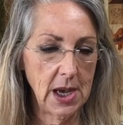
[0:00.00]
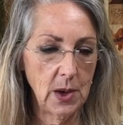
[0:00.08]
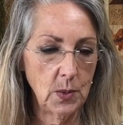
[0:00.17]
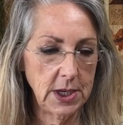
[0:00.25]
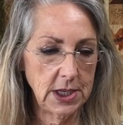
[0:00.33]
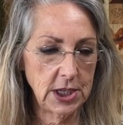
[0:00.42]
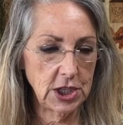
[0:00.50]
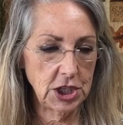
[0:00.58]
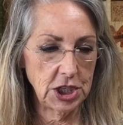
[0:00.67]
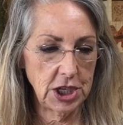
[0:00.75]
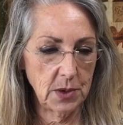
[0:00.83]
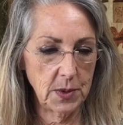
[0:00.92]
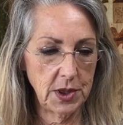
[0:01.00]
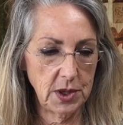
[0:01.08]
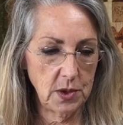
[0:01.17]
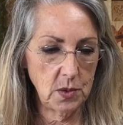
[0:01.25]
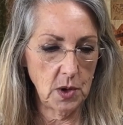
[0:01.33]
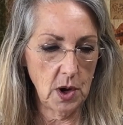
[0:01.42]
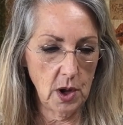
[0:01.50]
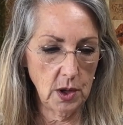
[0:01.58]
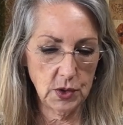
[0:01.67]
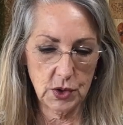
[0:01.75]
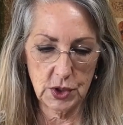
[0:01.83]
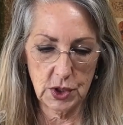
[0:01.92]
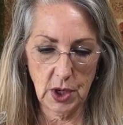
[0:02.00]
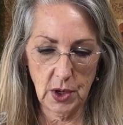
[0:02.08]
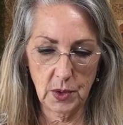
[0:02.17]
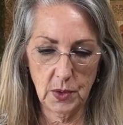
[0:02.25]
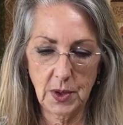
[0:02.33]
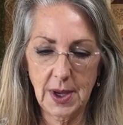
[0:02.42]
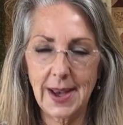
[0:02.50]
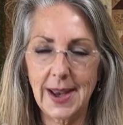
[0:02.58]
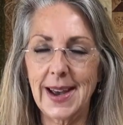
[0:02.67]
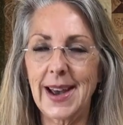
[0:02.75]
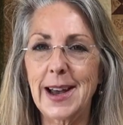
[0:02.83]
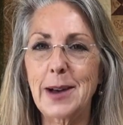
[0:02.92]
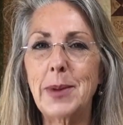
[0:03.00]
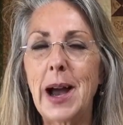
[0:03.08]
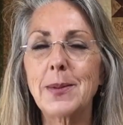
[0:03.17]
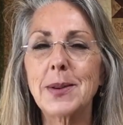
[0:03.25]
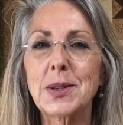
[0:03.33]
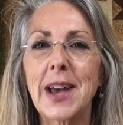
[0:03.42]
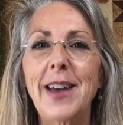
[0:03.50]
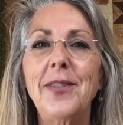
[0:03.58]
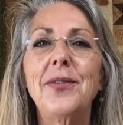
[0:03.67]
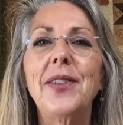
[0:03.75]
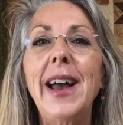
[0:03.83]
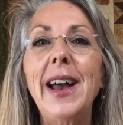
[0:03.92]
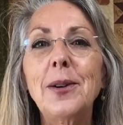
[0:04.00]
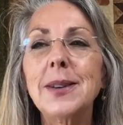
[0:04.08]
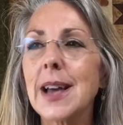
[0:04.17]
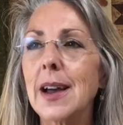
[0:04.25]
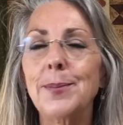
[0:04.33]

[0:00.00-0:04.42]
wanted to share with you also, I found